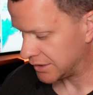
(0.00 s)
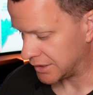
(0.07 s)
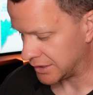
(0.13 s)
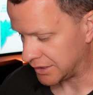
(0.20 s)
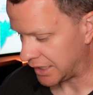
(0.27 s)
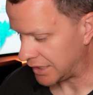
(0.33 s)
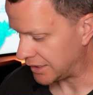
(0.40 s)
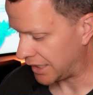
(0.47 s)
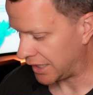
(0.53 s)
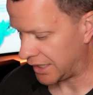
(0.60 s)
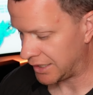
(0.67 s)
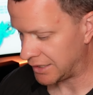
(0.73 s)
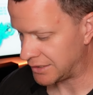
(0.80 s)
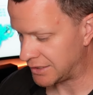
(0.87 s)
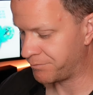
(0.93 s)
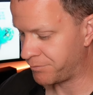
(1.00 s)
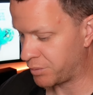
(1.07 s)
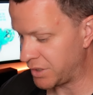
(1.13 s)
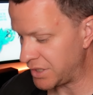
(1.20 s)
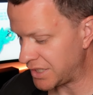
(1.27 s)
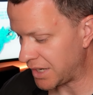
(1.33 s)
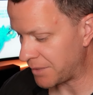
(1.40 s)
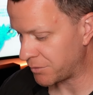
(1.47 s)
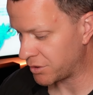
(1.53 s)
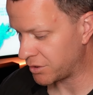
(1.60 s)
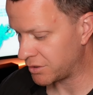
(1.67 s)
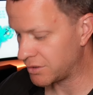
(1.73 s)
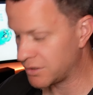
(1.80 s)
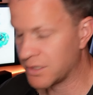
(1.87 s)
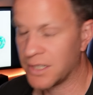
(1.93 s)
again had pretty damn
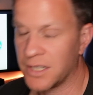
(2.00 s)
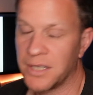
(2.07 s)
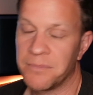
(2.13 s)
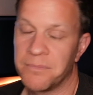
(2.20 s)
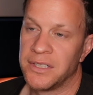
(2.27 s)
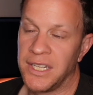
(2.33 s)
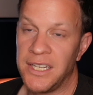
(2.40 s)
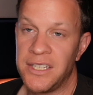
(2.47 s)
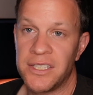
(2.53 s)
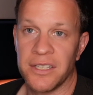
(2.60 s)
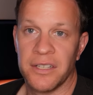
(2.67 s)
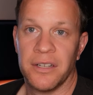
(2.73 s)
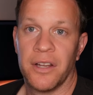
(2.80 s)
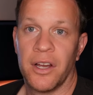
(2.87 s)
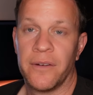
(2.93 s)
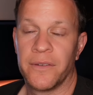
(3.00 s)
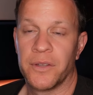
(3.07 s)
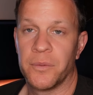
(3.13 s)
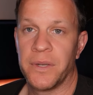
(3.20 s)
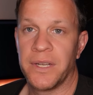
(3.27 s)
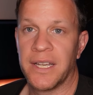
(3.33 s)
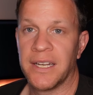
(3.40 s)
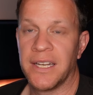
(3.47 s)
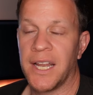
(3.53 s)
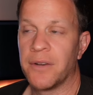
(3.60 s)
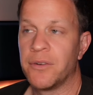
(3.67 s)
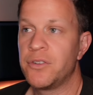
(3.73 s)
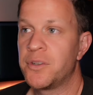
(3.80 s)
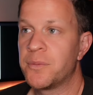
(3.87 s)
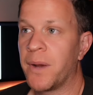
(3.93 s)
good teaser over the weekend. Now,
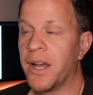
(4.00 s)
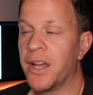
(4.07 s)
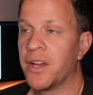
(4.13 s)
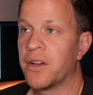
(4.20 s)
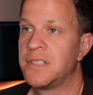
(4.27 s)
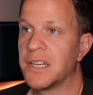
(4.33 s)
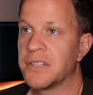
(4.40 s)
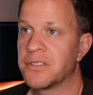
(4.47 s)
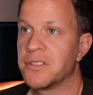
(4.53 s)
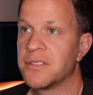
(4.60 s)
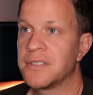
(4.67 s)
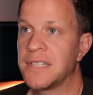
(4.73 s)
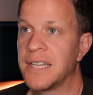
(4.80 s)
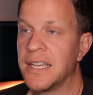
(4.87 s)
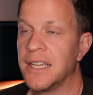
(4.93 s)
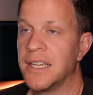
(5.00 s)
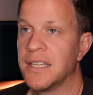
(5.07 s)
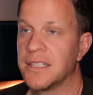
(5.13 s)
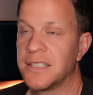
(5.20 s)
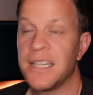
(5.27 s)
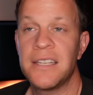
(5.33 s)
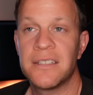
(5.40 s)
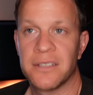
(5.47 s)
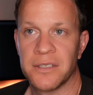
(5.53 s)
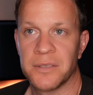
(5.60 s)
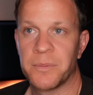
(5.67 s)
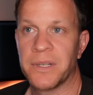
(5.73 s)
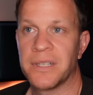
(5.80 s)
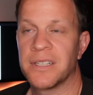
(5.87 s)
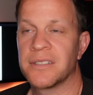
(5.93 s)
Nutrabio doesn't teases,
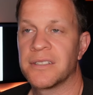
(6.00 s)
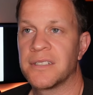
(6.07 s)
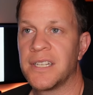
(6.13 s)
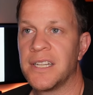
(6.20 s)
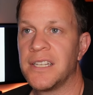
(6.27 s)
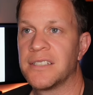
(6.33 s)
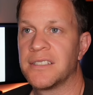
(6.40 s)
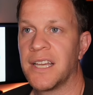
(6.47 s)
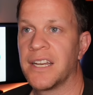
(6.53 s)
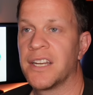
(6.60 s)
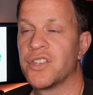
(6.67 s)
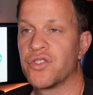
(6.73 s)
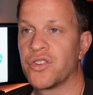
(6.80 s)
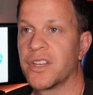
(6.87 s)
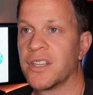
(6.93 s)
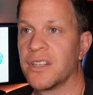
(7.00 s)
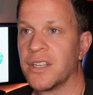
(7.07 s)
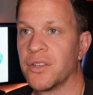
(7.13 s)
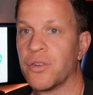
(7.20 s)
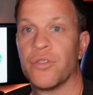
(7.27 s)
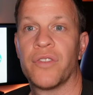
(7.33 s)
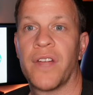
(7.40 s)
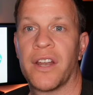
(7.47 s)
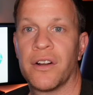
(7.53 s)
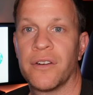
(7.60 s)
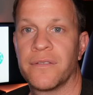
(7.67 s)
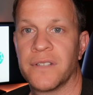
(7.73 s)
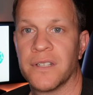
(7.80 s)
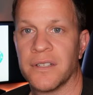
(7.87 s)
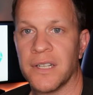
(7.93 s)
but doesn't tease that intricately all that
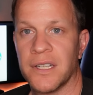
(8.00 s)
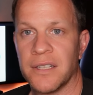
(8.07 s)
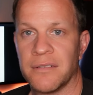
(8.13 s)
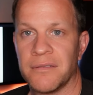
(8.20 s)
often.